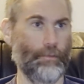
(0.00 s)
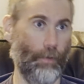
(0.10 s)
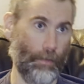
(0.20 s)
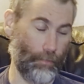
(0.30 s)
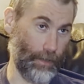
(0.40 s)

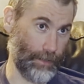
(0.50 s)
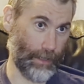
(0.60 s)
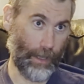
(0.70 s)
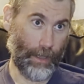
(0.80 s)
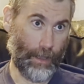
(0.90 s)
One was
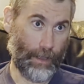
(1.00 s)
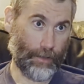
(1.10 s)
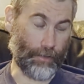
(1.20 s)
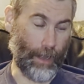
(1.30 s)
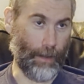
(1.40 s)

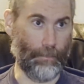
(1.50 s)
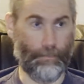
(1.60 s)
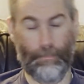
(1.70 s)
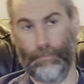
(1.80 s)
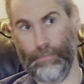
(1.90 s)
trying
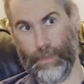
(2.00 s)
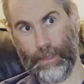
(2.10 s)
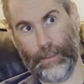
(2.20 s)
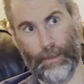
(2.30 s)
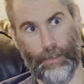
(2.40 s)

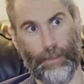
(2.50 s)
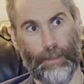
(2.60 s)
to